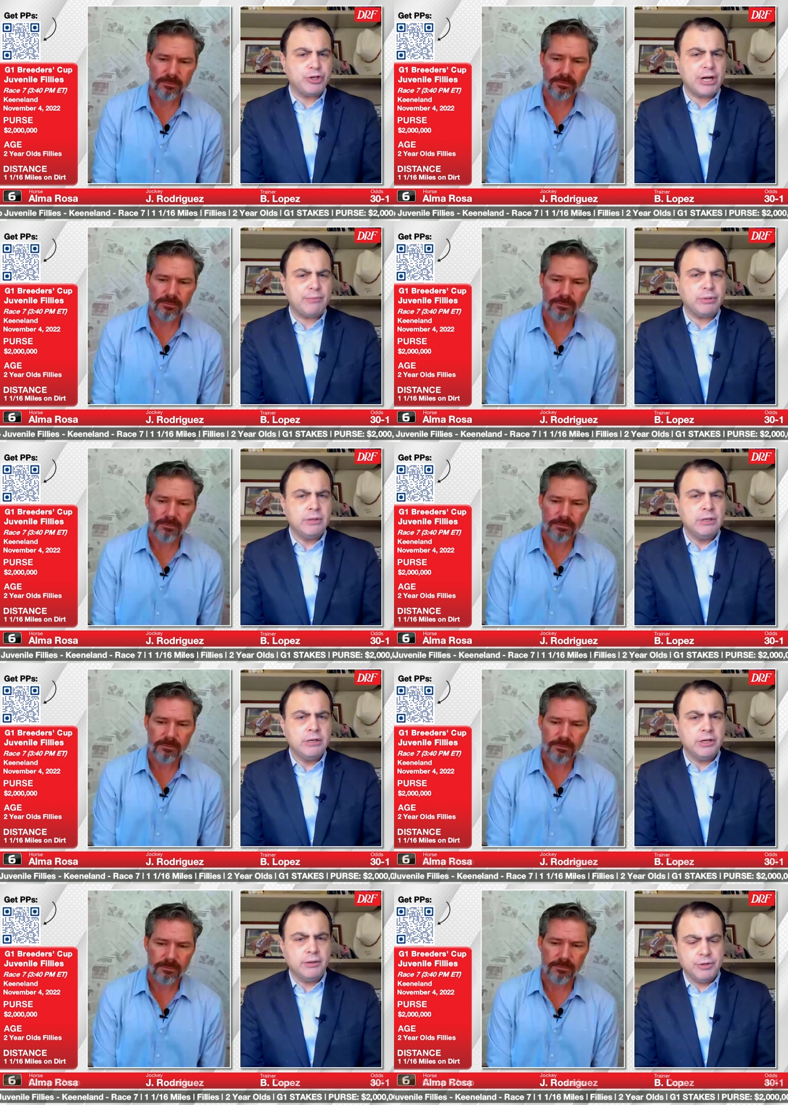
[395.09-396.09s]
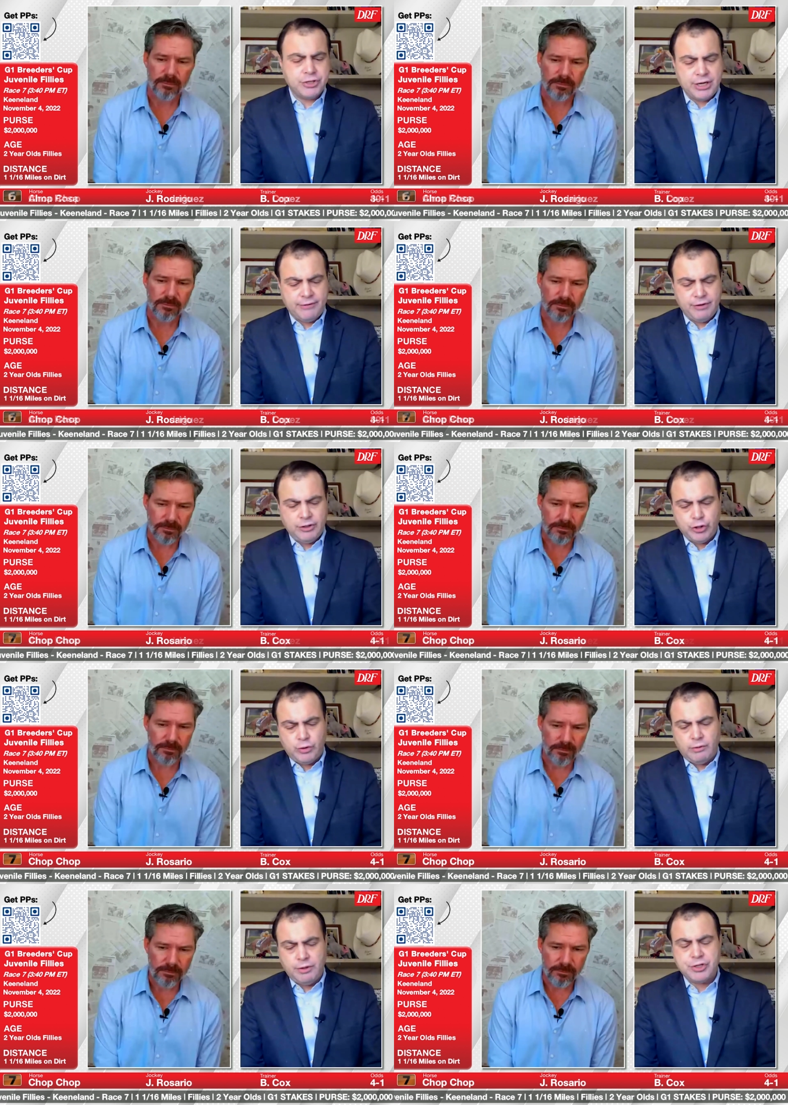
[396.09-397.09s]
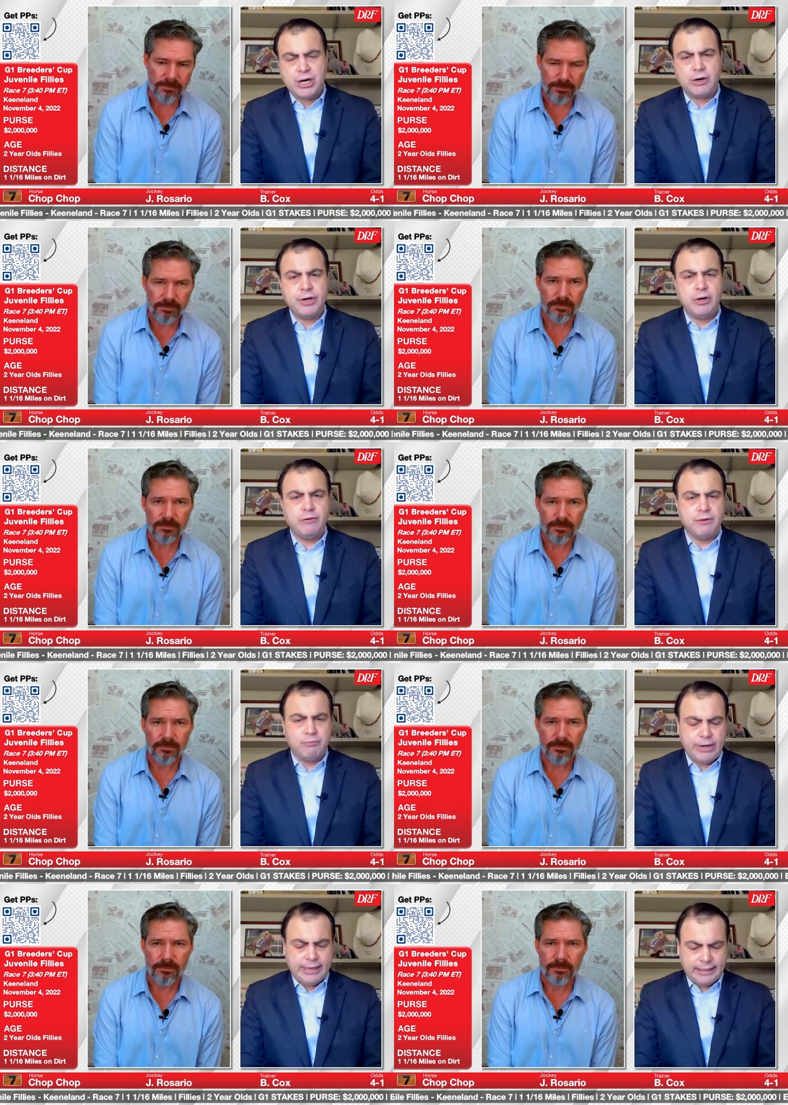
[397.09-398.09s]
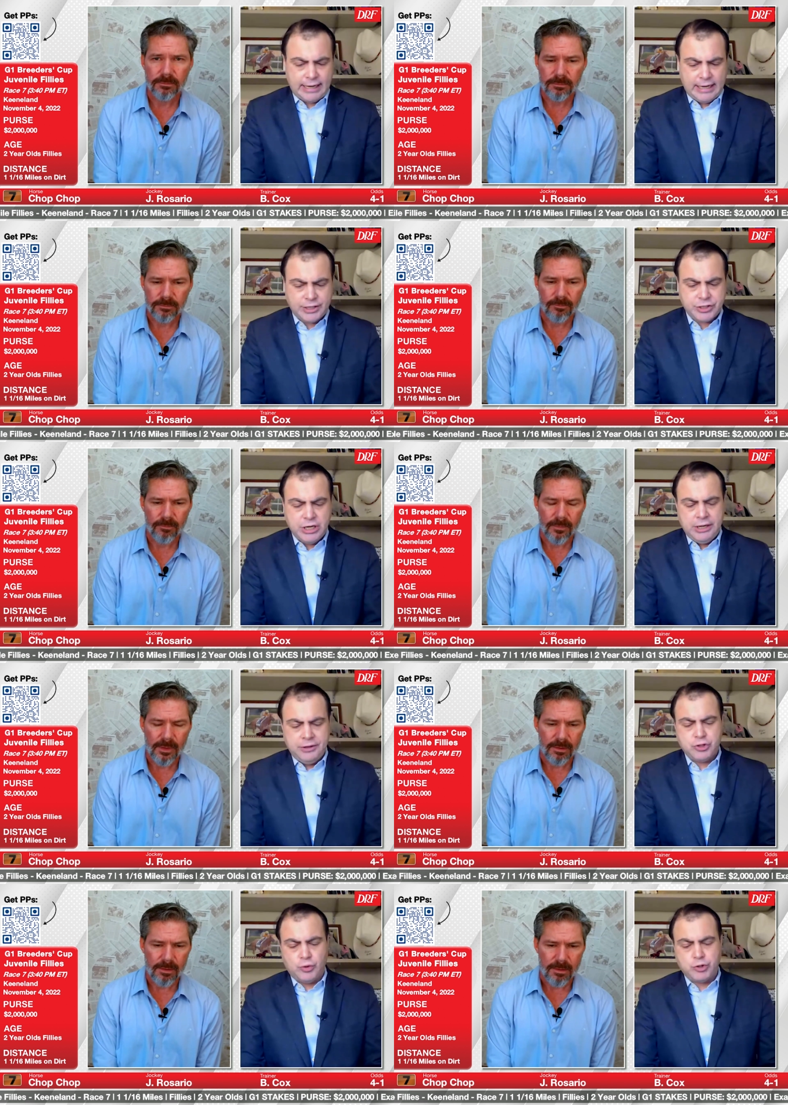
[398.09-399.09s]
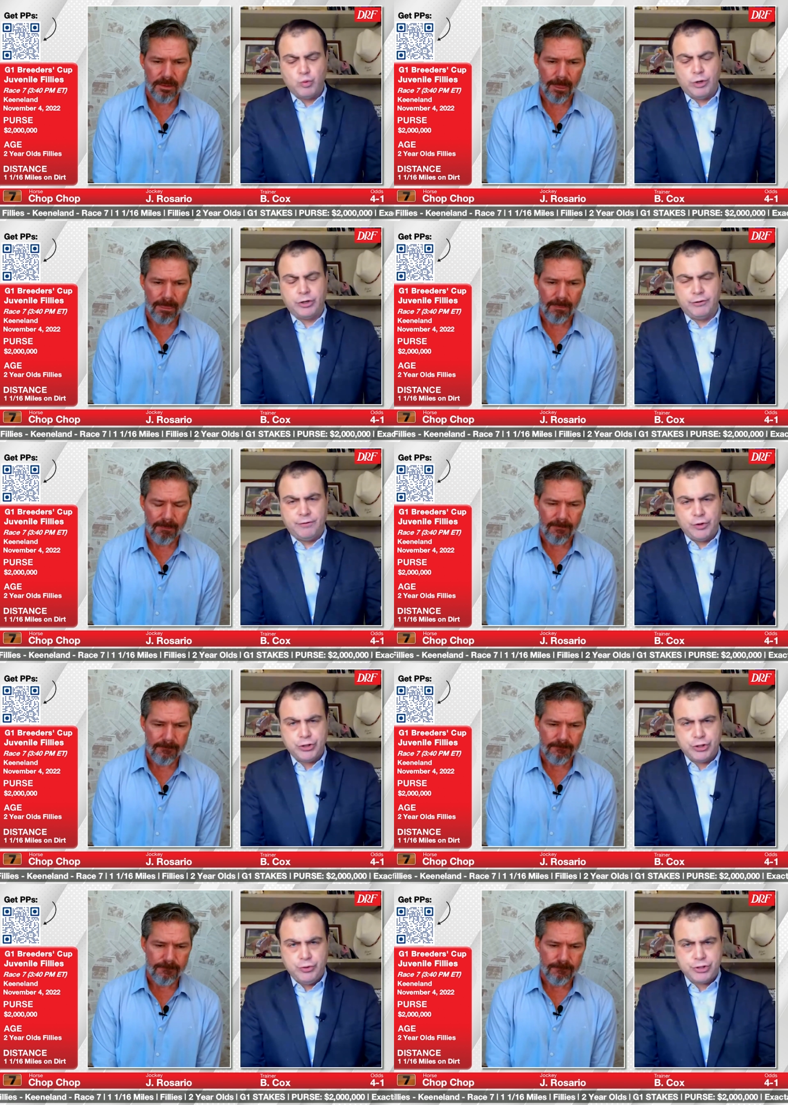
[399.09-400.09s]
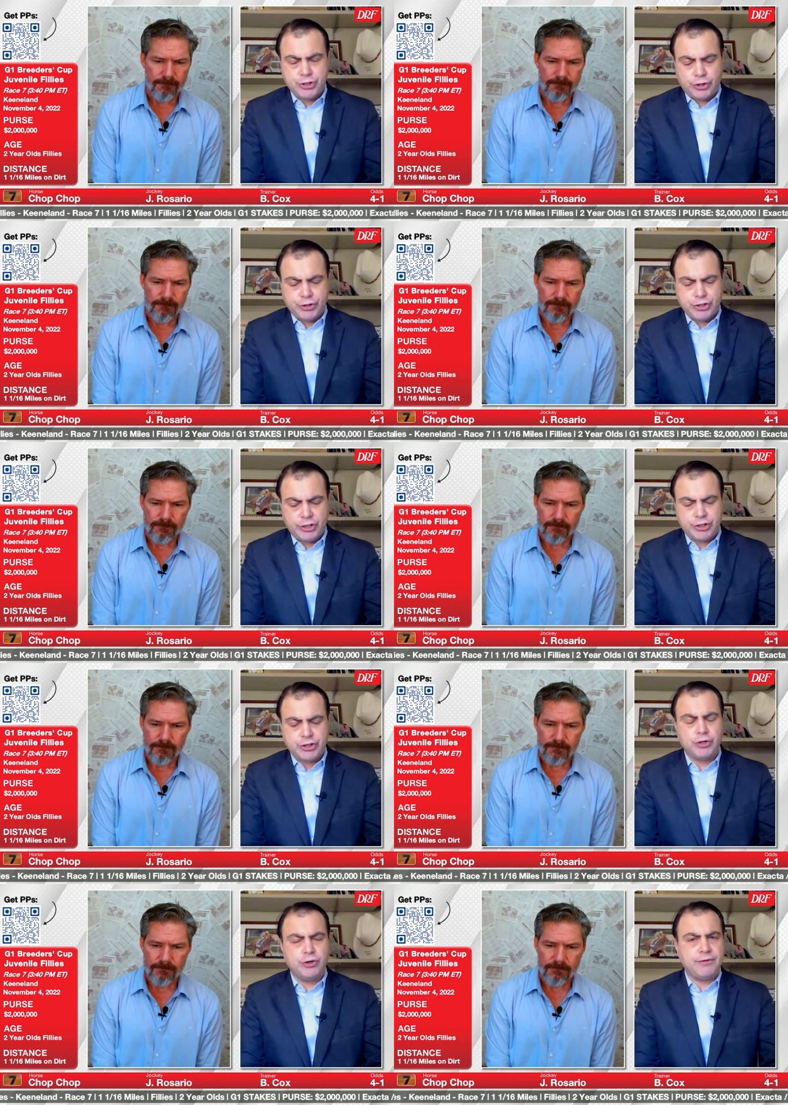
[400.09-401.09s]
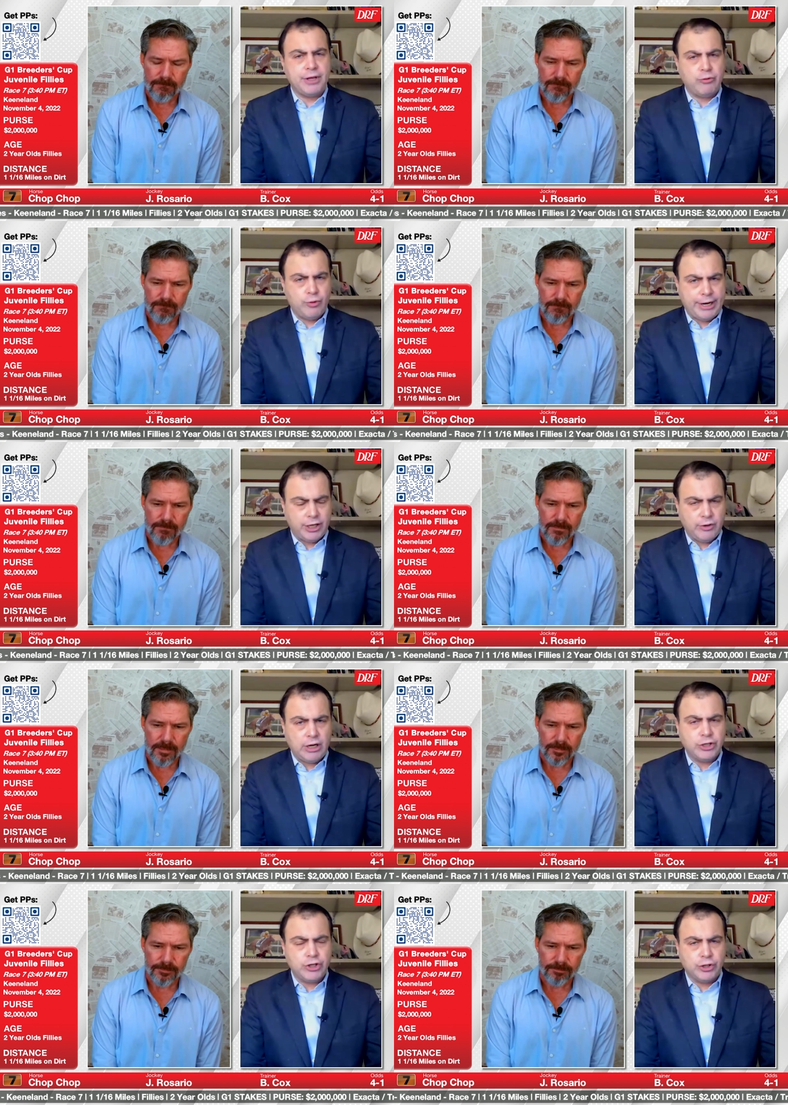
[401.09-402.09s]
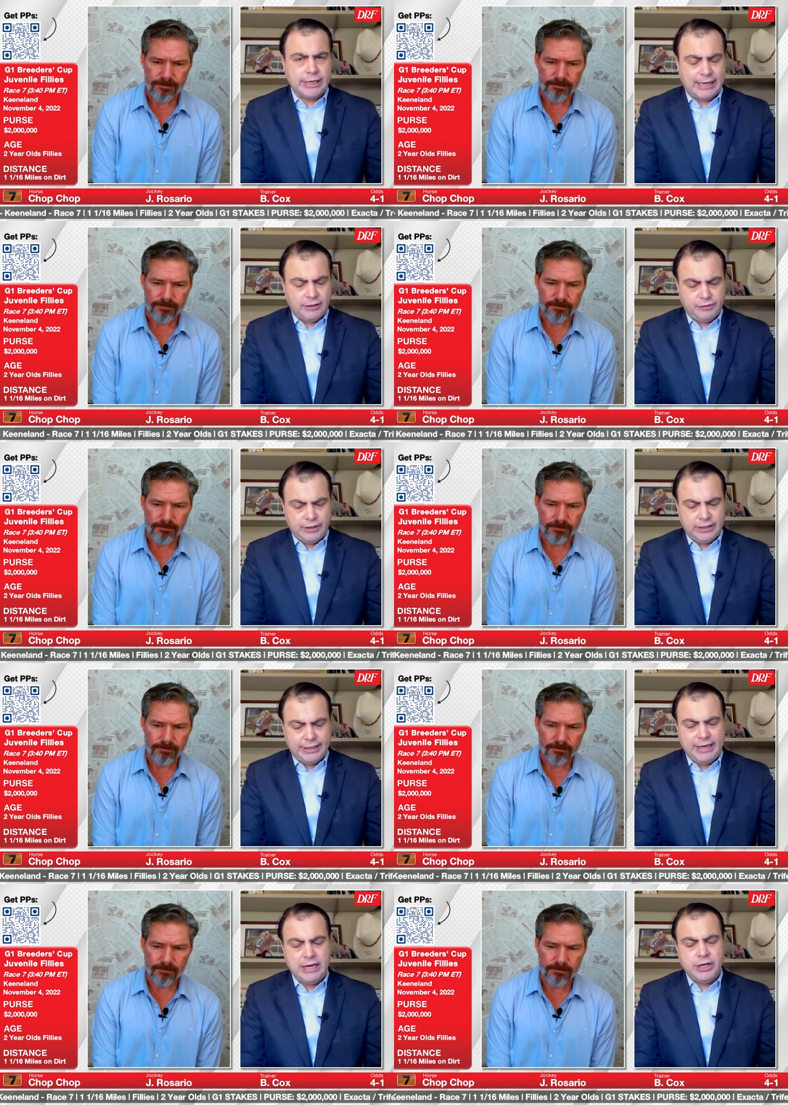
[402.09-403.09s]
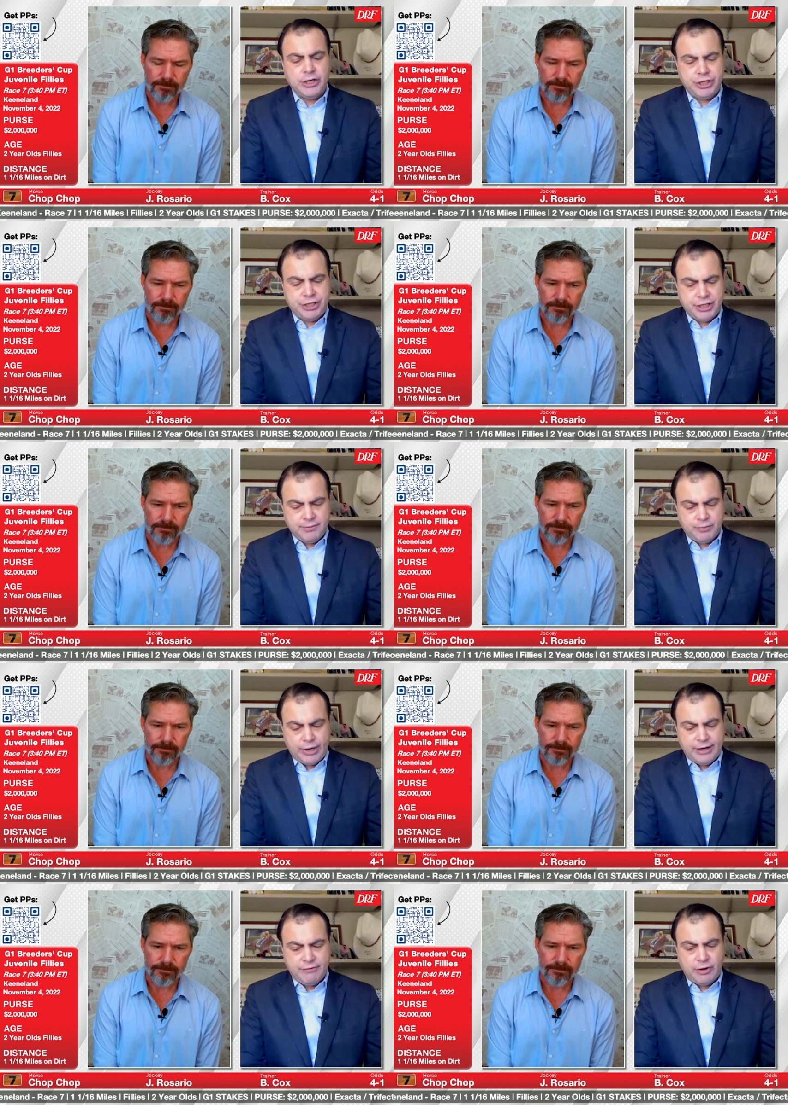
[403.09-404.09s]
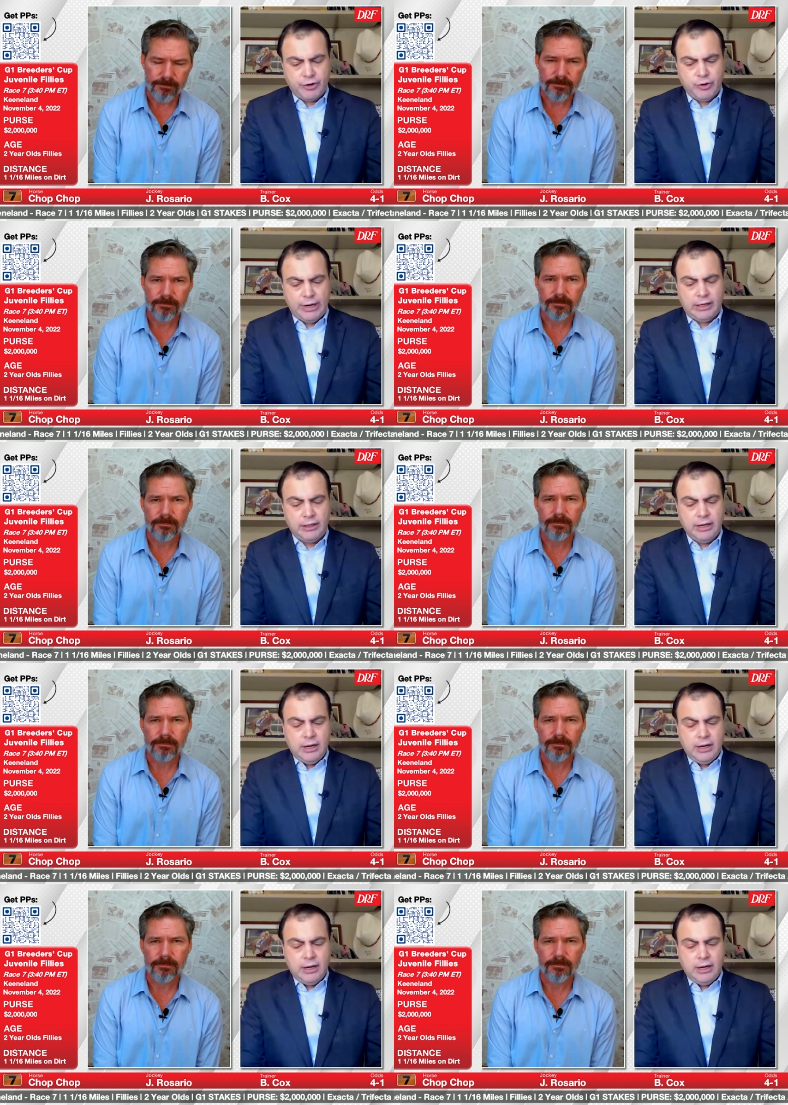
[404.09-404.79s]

Speaker 1: Chop the number seven, Joel Rosario for Brad Cox. This horse won her first two starts on turf. They ran her on dirt confidently. She didn't break very well.